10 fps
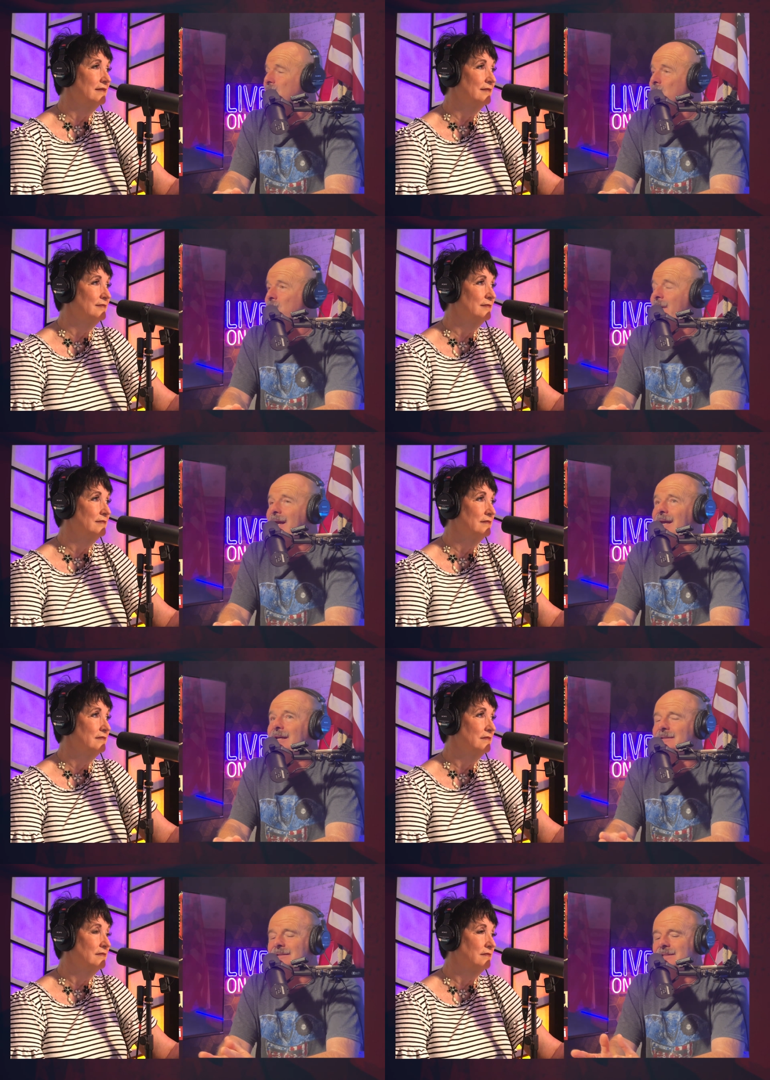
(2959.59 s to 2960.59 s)
Speaker 1: And gives you
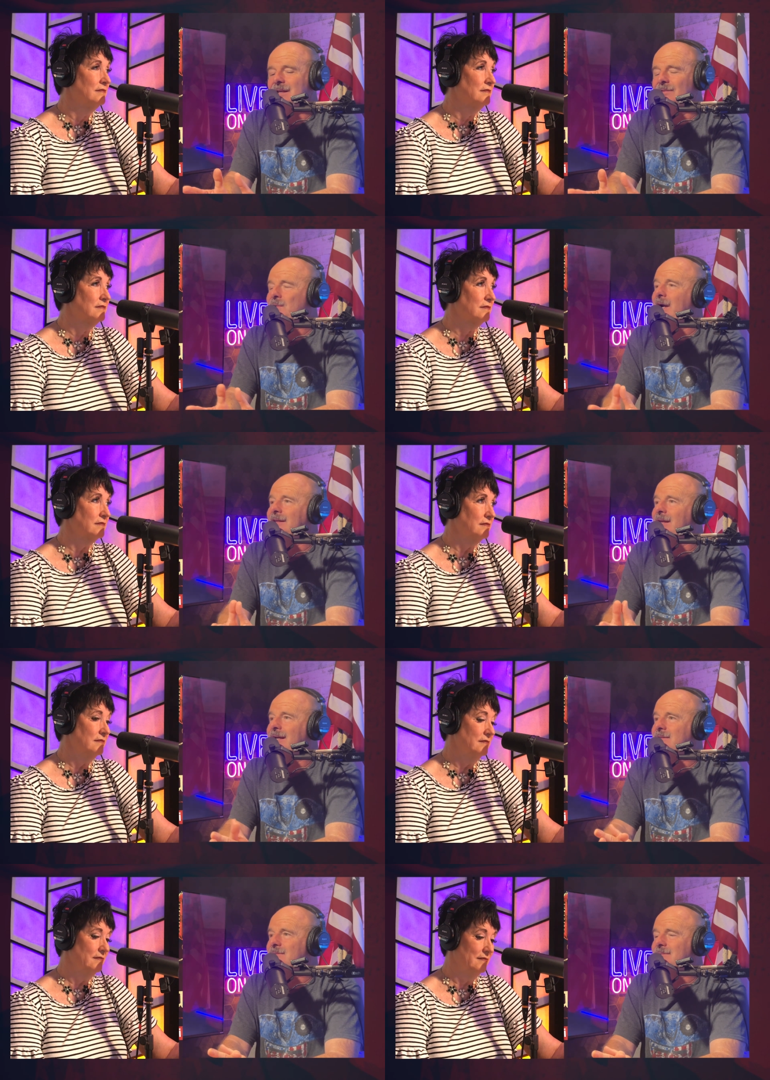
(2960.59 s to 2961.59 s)
a set of
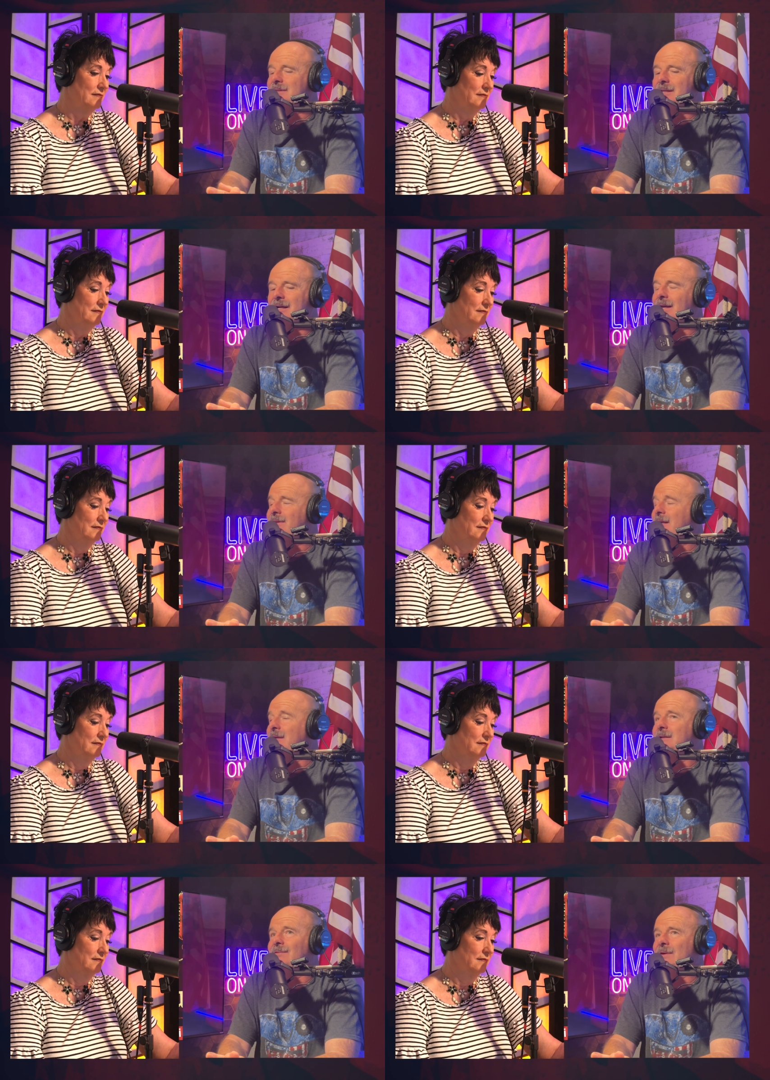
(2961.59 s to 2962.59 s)
guidelines that I
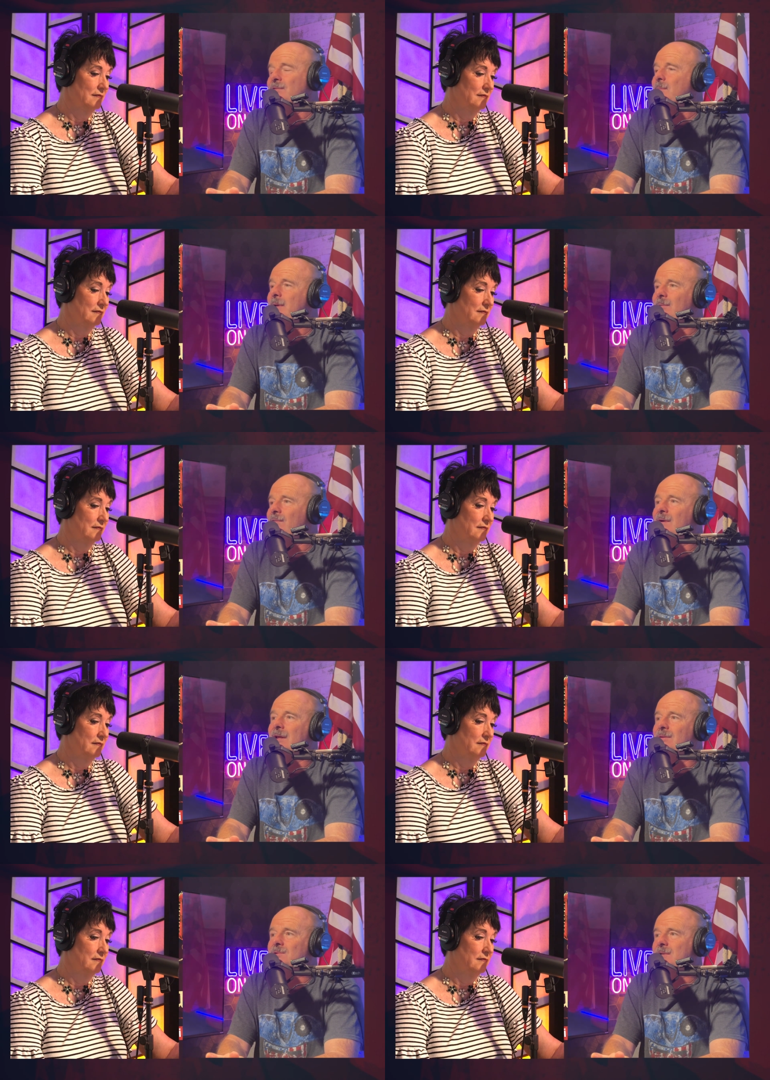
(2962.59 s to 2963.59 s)
think if everybody would
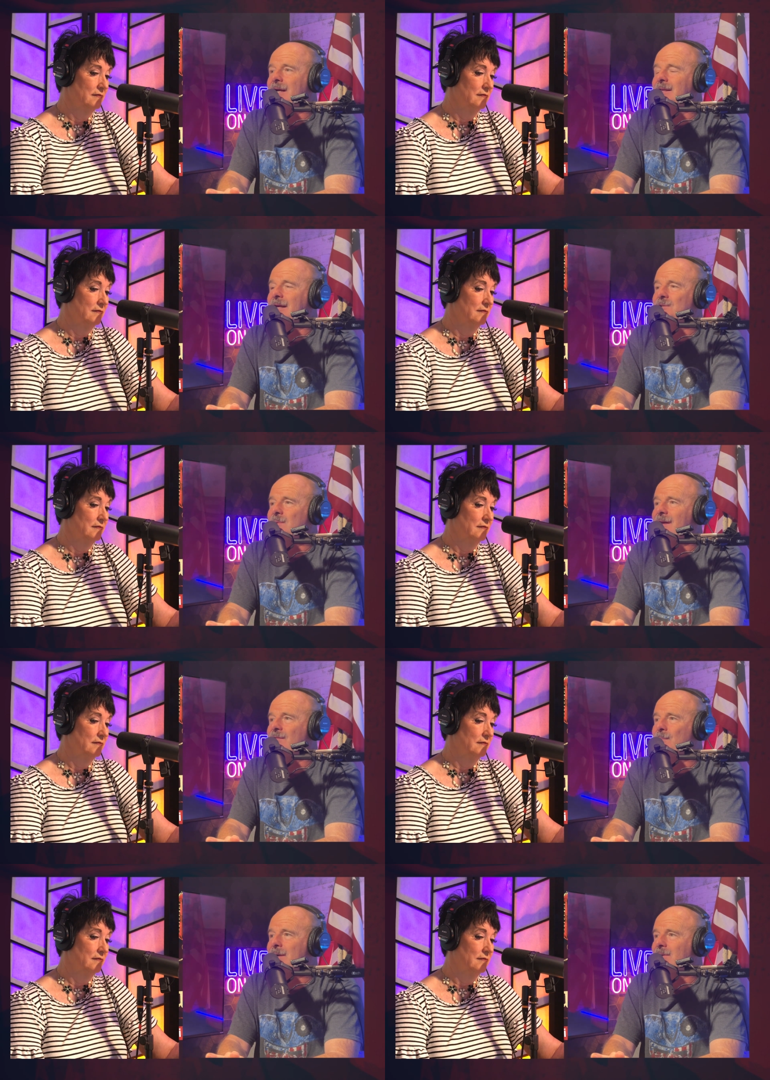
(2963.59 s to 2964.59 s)
follow those guidelines, we'd
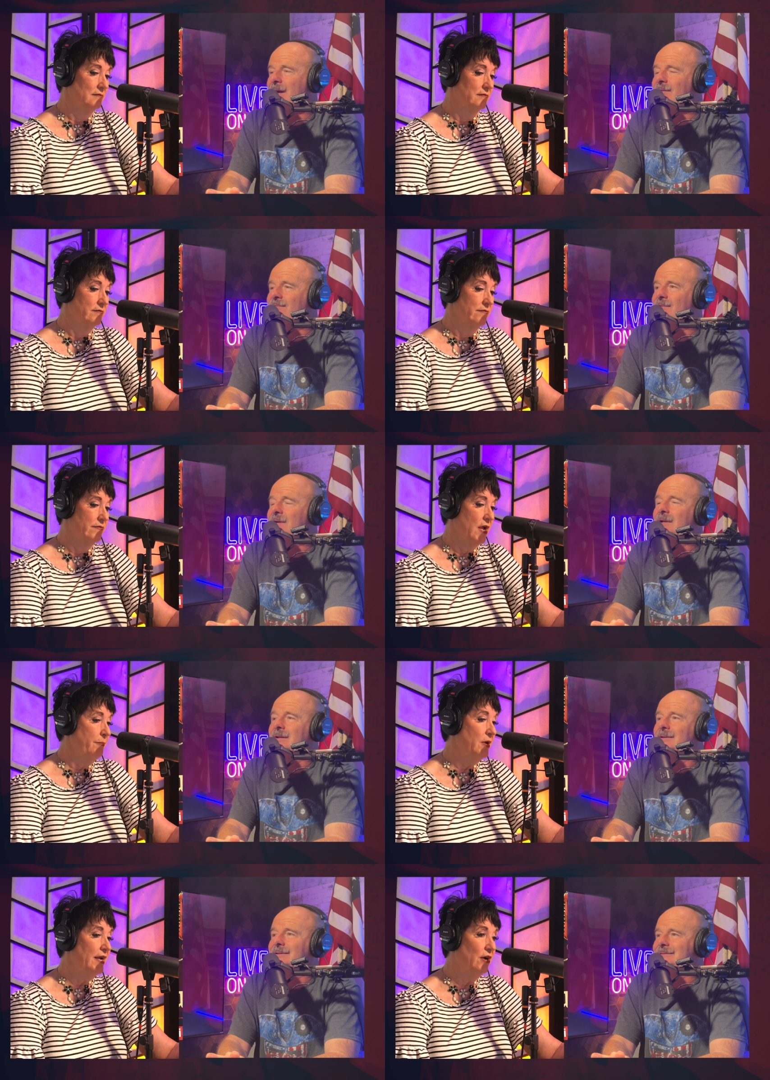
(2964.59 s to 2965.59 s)
have a better life.
Speaker 2: I
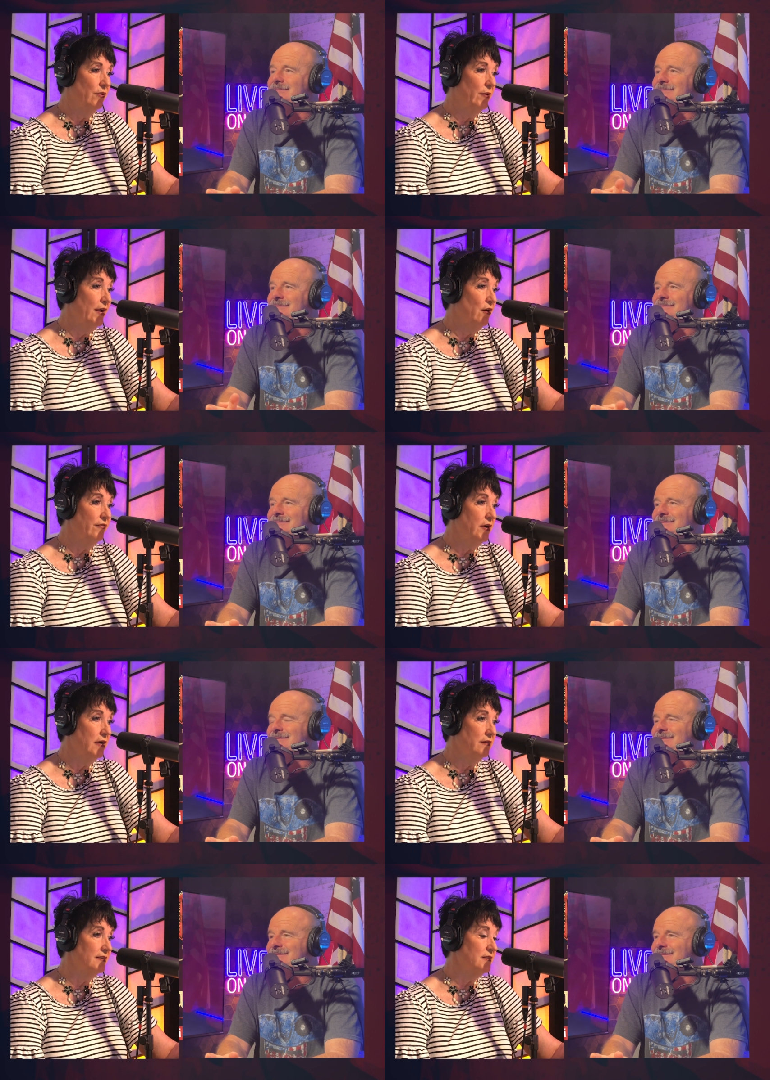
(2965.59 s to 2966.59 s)
prayed all the way over here
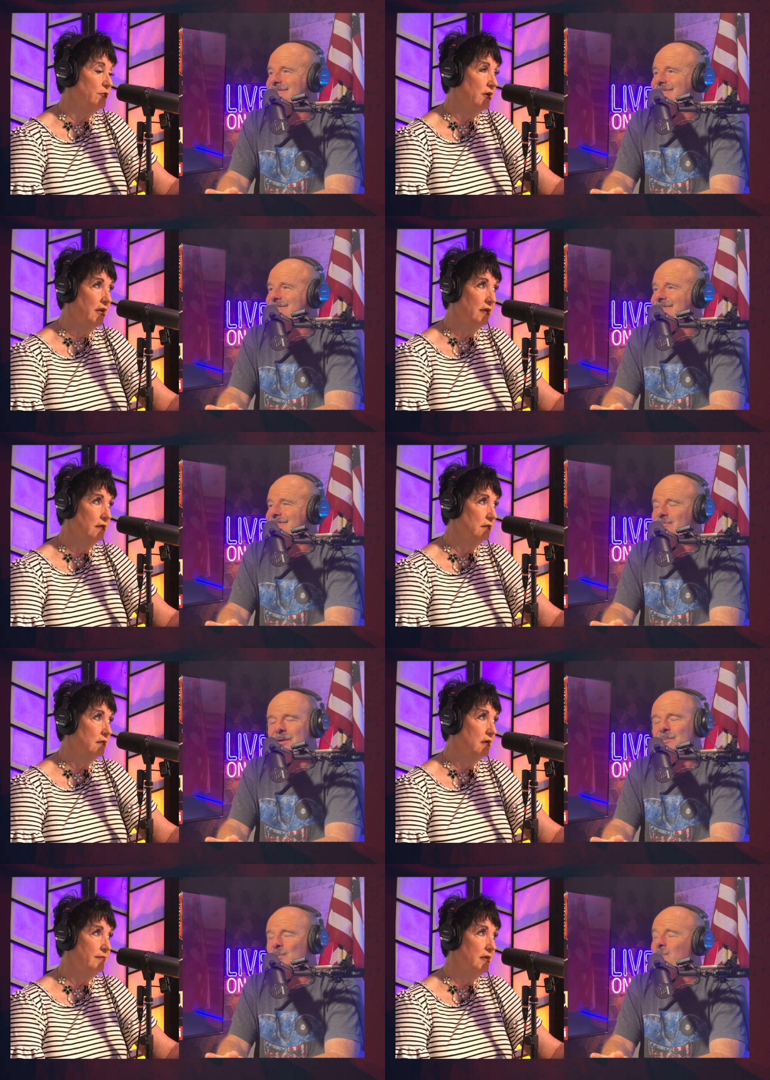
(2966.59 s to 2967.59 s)
this morning.
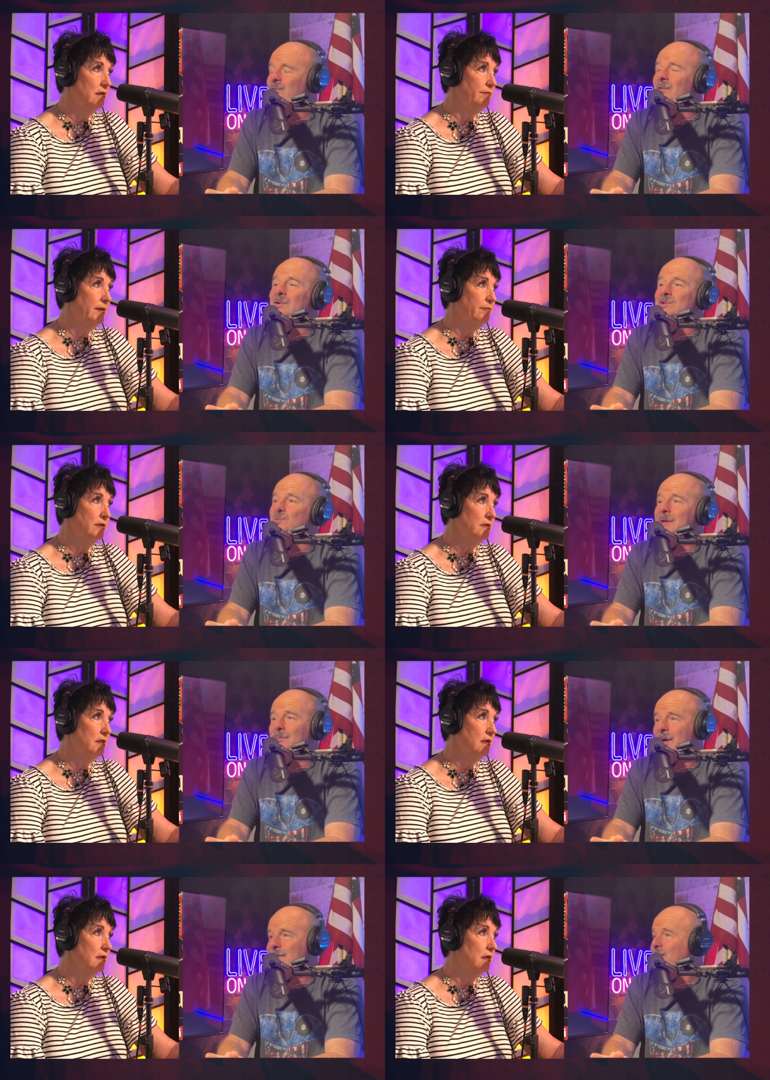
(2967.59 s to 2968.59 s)
Speaker 1: I we, mean, people folks,
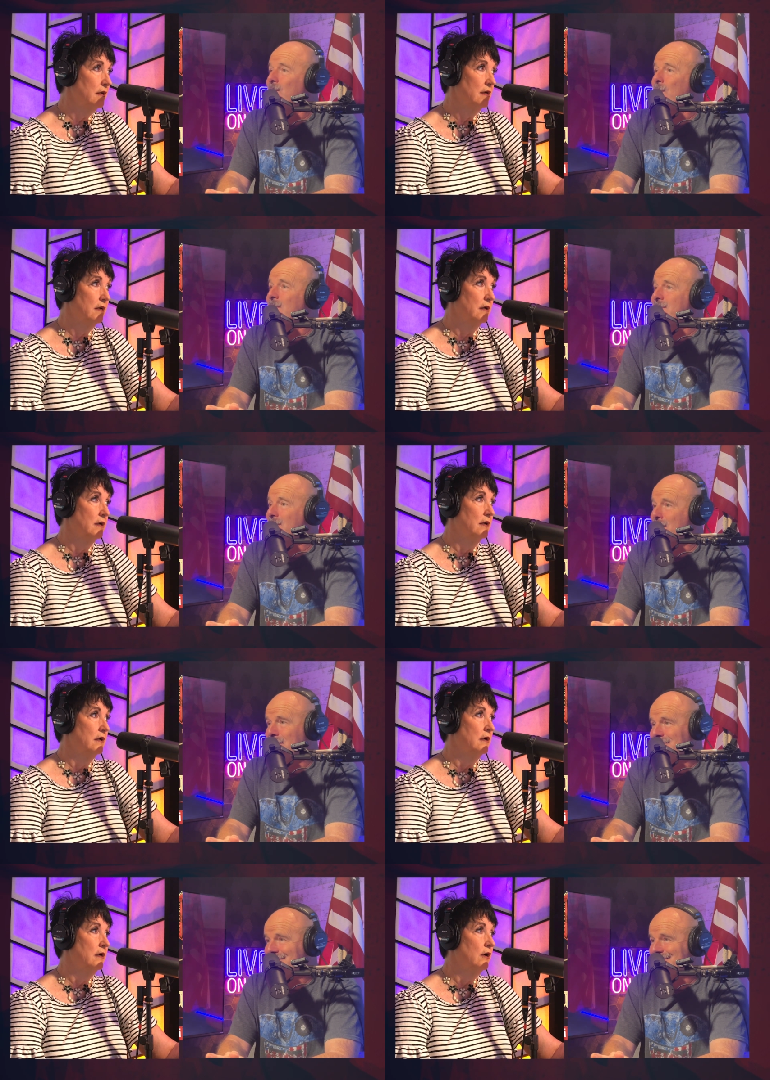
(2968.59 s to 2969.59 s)
we prayed before we
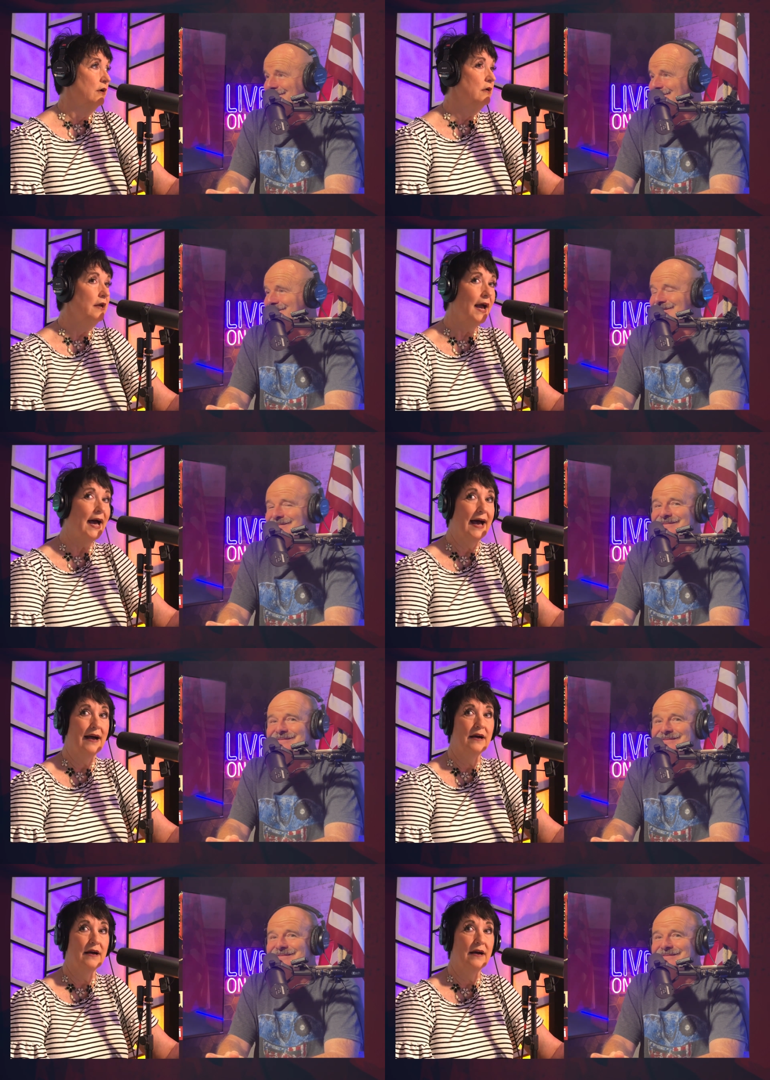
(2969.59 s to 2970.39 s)
started.
Speaker 2: Yeah.